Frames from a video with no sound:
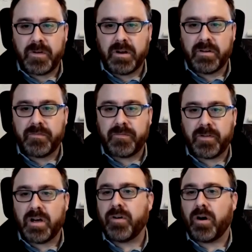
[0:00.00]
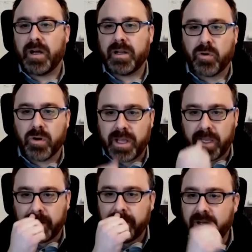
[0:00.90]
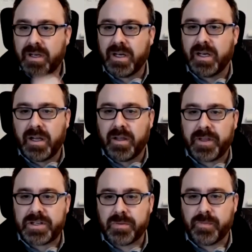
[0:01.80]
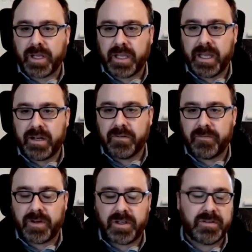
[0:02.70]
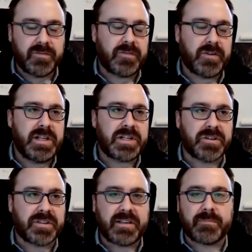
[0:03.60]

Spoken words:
onboarding that you're bringing in of initial things,